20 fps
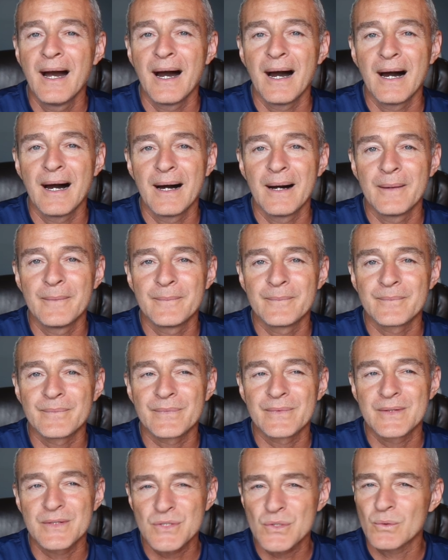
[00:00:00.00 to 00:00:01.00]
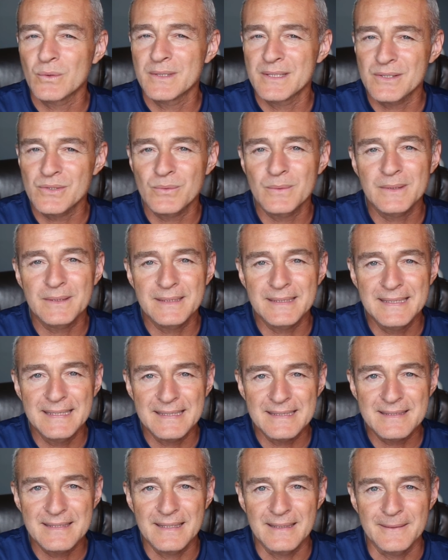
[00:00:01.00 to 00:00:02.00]
the soreness really
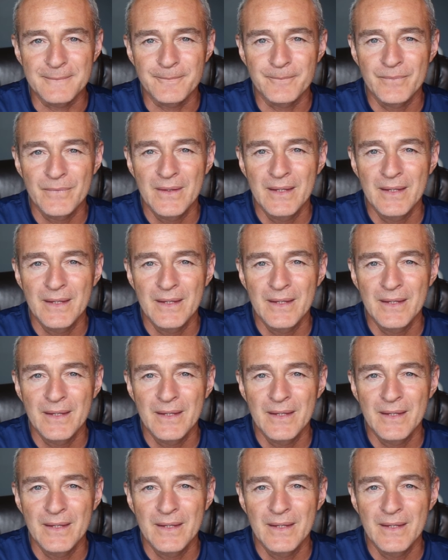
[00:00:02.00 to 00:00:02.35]
kicks in.